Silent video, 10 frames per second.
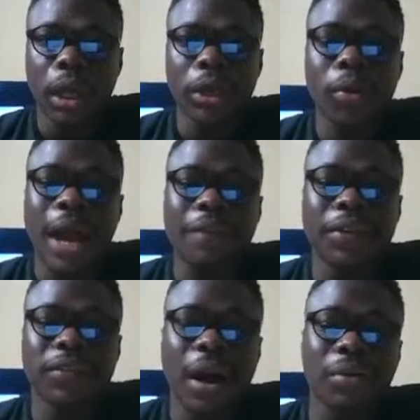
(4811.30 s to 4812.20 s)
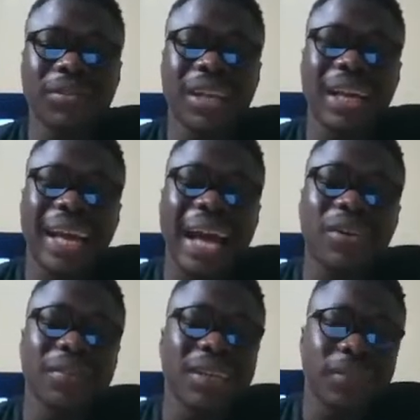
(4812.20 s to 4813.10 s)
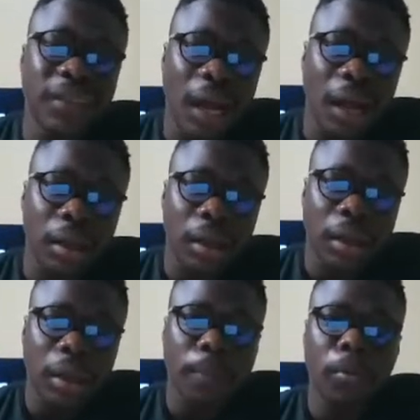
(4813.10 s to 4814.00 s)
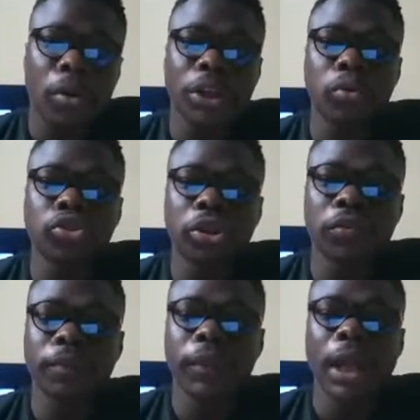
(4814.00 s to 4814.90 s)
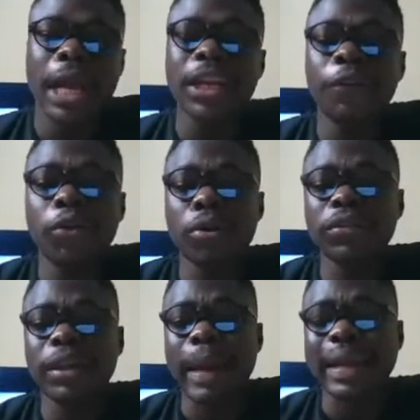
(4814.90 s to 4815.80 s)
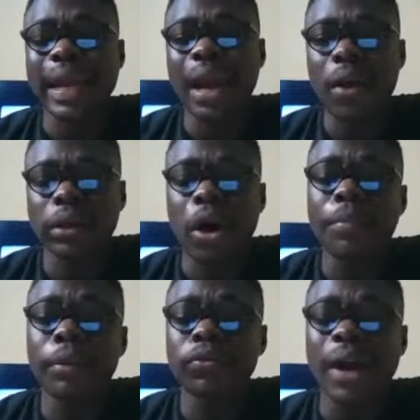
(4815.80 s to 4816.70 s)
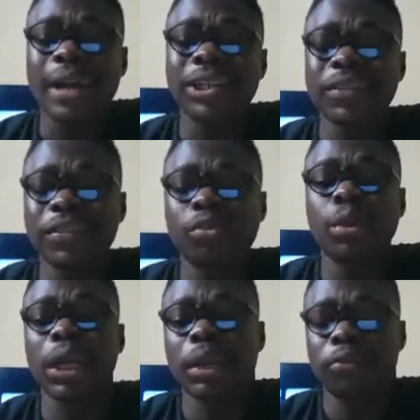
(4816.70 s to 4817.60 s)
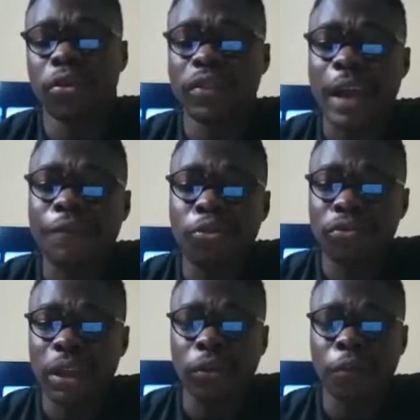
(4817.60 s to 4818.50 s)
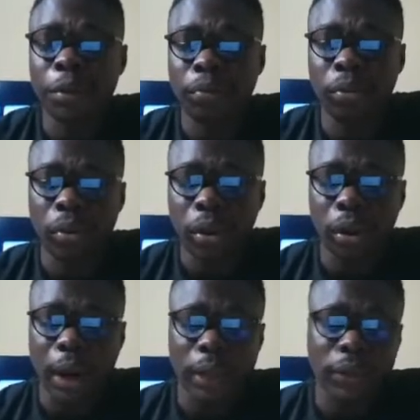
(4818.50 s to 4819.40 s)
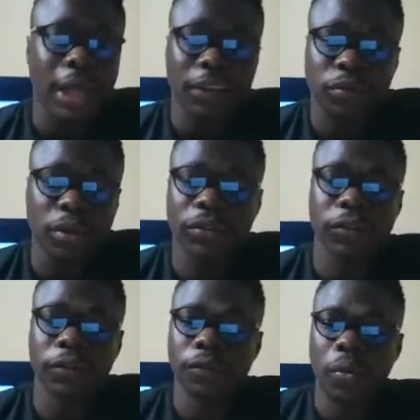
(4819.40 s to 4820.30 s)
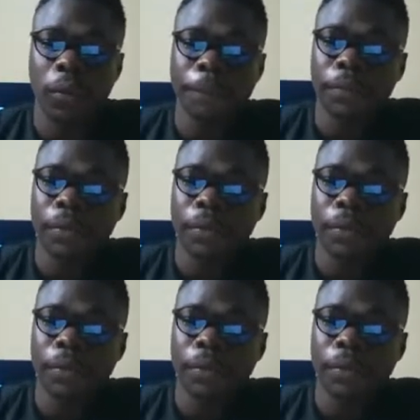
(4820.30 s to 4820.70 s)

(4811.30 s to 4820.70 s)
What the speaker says: they would have it, I would say, kind of easier, but they will just any difficulty they might encounter, I'll be able to address it quickly because there are a few set of people, right? That's what it is for.